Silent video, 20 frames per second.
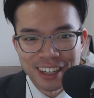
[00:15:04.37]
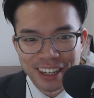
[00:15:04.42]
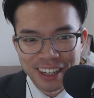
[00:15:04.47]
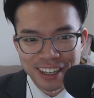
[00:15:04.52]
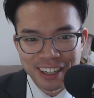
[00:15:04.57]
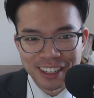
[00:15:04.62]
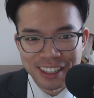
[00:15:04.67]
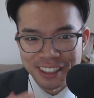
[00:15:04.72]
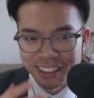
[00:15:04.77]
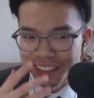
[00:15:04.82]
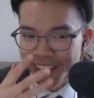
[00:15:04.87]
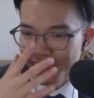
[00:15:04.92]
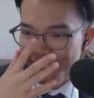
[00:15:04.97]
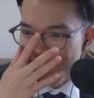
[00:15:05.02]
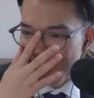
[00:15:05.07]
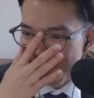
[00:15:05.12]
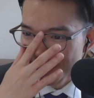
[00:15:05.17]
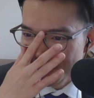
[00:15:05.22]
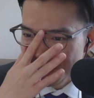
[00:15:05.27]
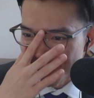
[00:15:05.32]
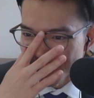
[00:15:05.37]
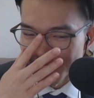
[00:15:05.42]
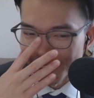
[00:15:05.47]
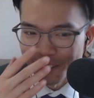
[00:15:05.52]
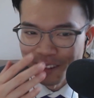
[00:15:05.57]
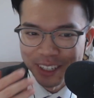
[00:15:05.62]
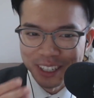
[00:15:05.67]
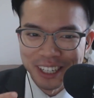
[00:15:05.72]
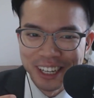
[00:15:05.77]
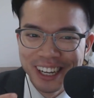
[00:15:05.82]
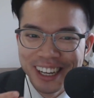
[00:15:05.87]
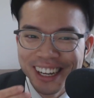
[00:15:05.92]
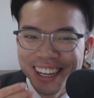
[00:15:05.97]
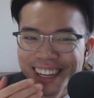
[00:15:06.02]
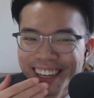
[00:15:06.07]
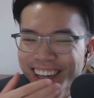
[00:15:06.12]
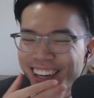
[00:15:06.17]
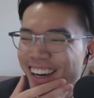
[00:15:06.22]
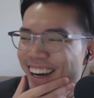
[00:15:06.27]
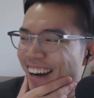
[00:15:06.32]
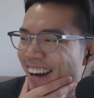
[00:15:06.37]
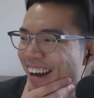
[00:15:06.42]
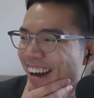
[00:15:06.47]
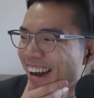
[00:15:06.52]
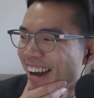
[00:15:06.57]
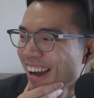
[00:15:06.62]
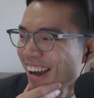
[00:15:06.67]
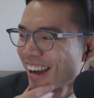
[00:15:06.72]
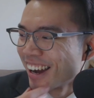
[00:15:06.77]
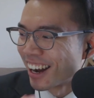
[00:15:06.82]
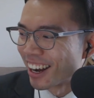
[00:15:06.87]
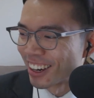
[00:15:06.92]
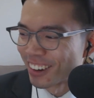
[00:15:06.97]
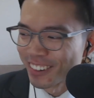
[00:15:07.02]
I don't want to I